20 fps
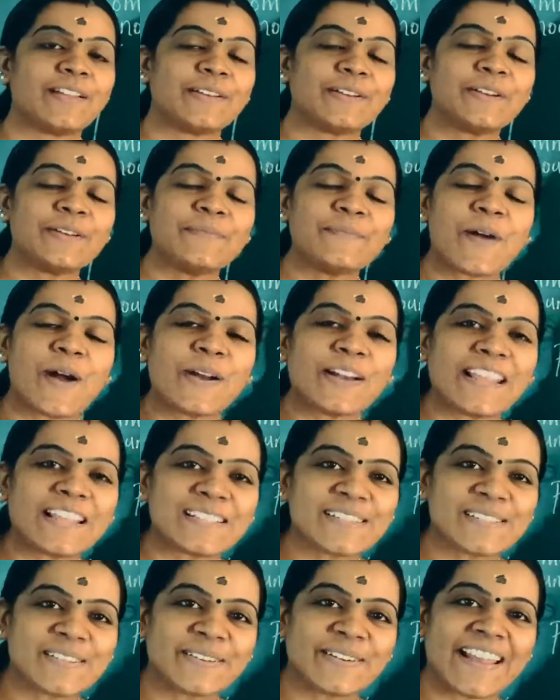Good
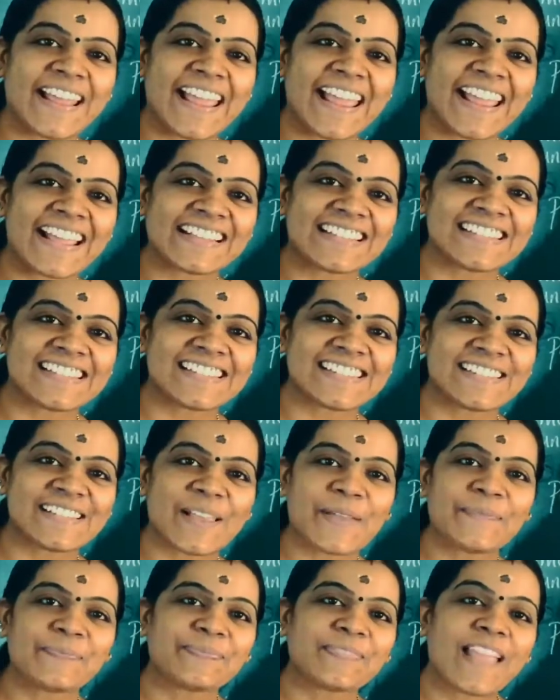morning, students.
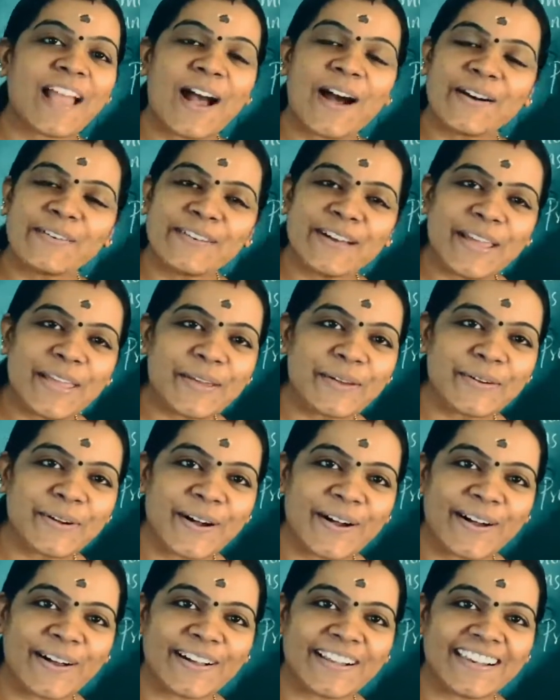How are you
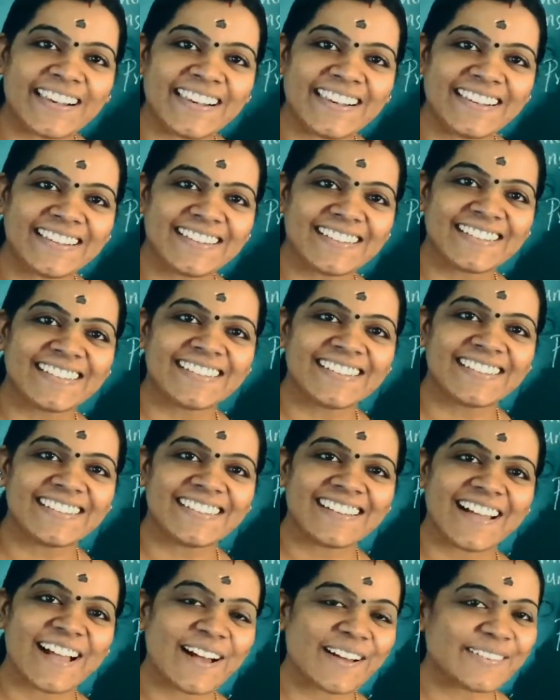all?
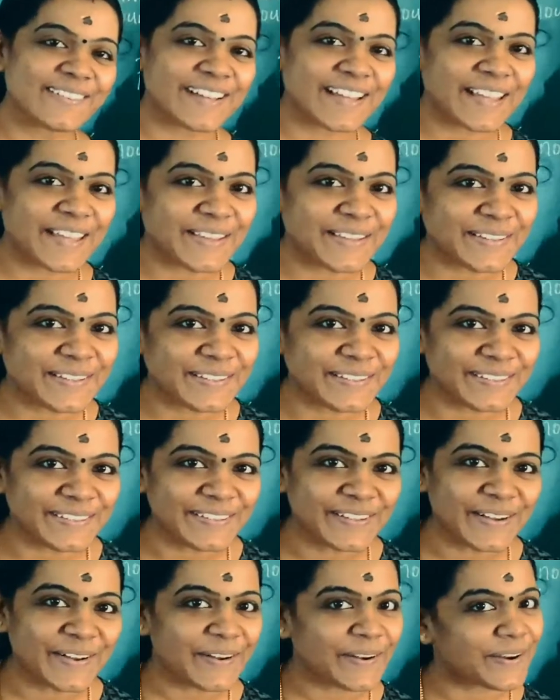How are you?
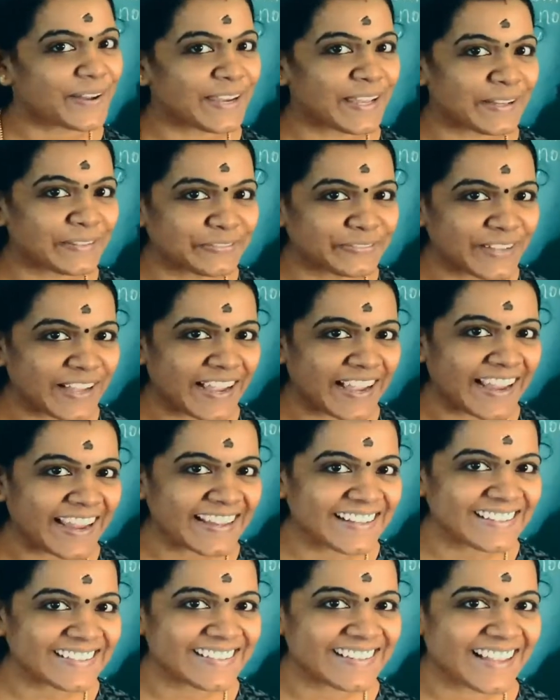All are
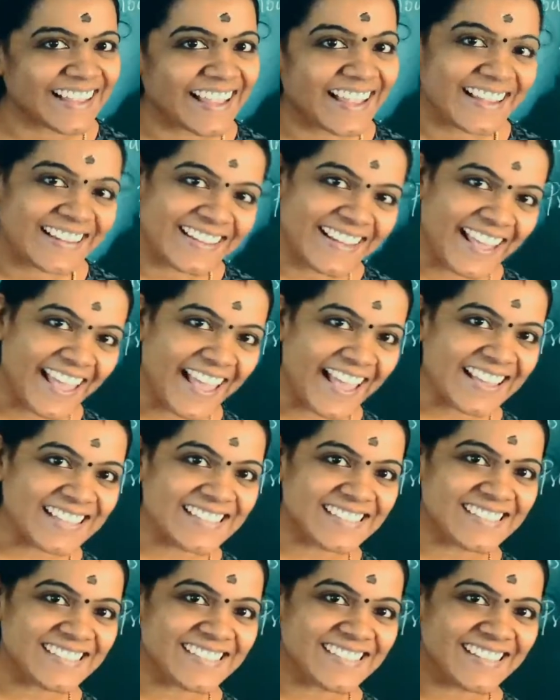fine? Yes?
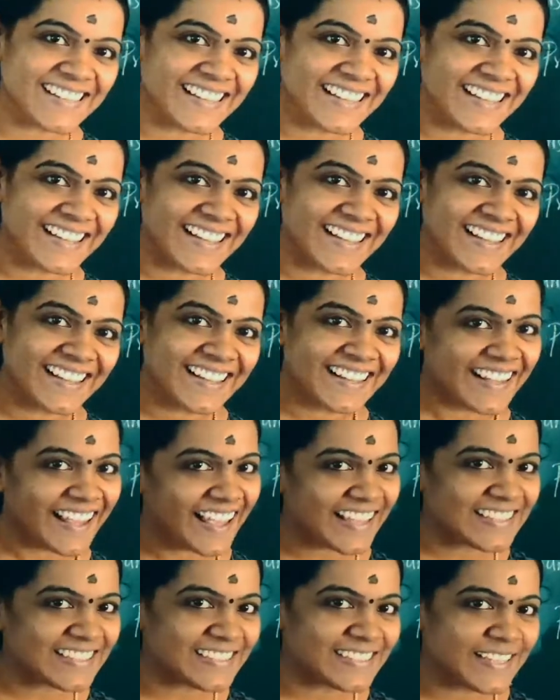
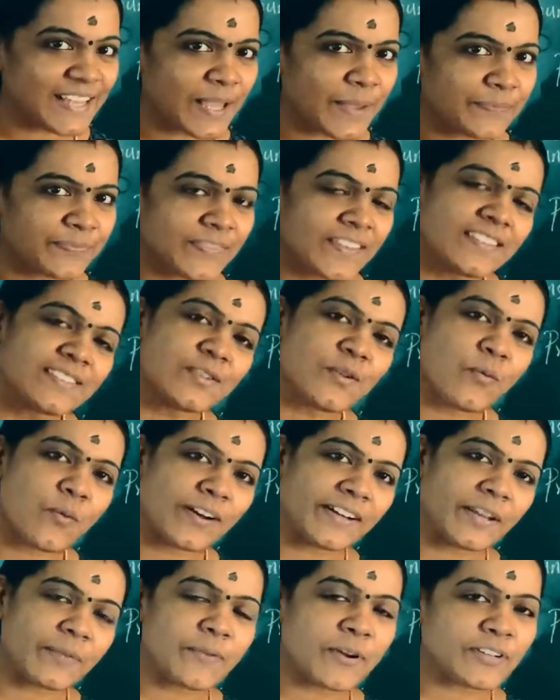Yes? So
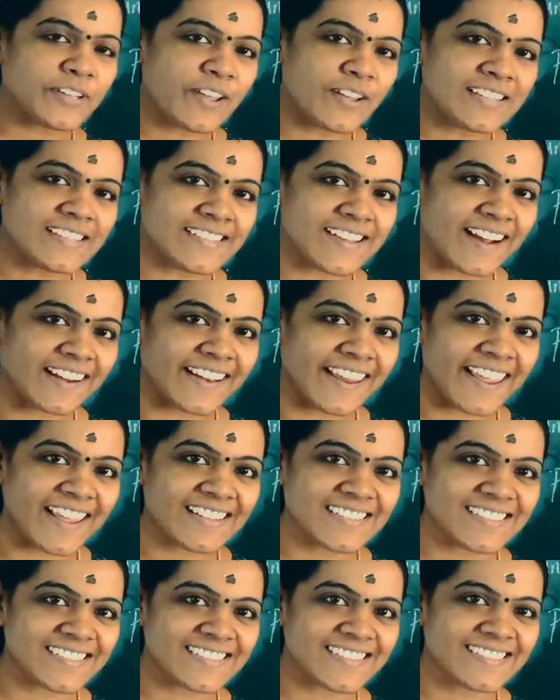what about your
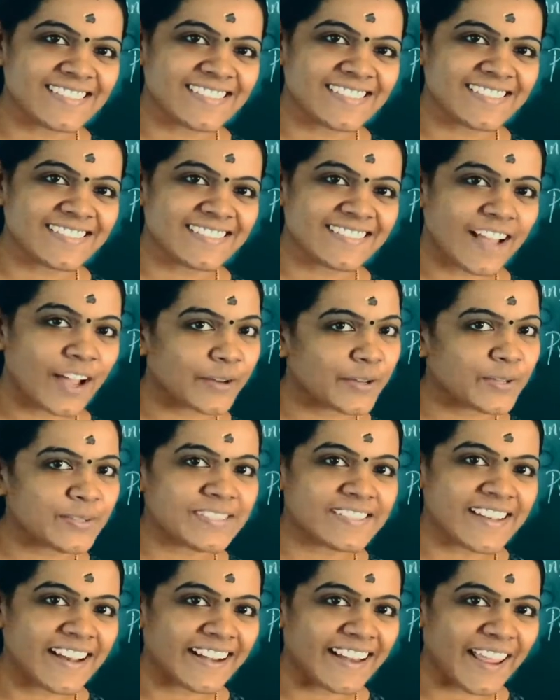studies? Are you
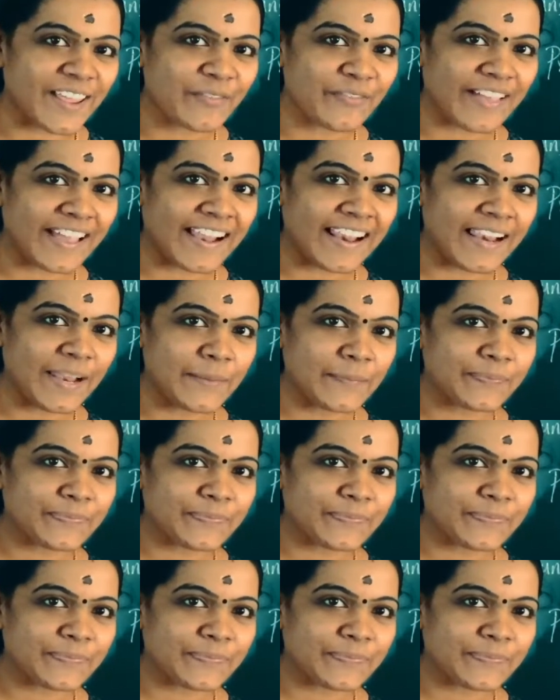studying well?